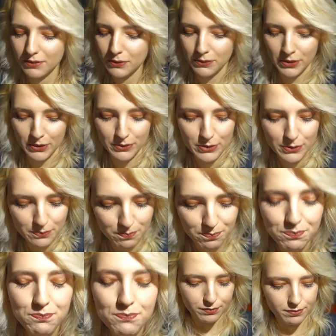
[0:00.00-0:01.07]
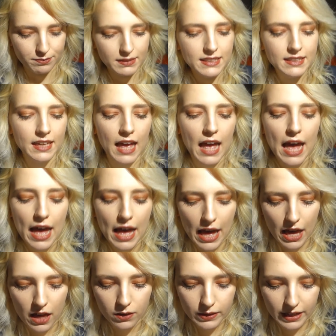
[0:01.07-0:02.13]
who knows.
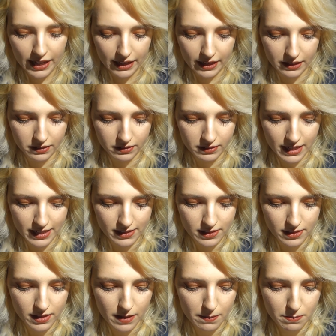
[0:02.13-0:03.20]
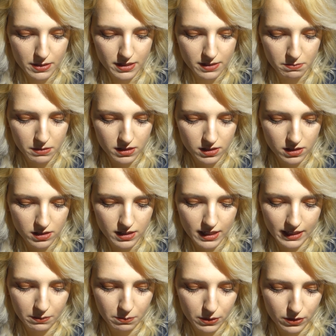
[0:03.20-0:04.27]
Okay, next up is my
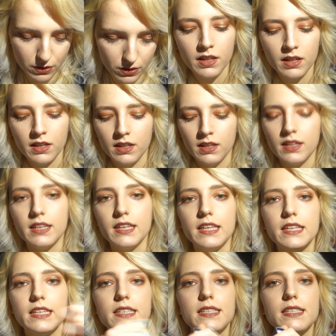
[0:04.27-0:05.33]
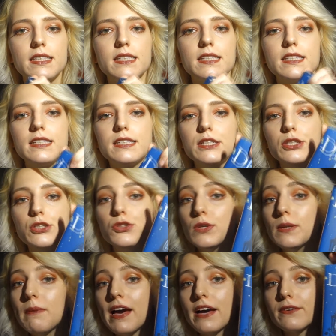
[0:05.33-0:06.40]
second book. It's
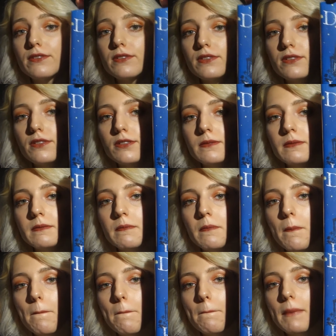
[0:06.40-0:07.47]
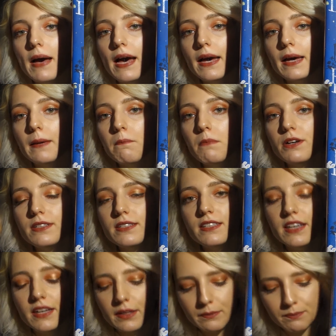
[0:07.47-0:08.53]
Dream House by
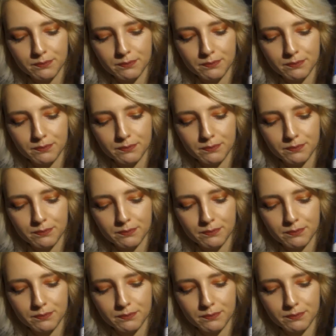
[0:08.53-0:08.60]
Marzia.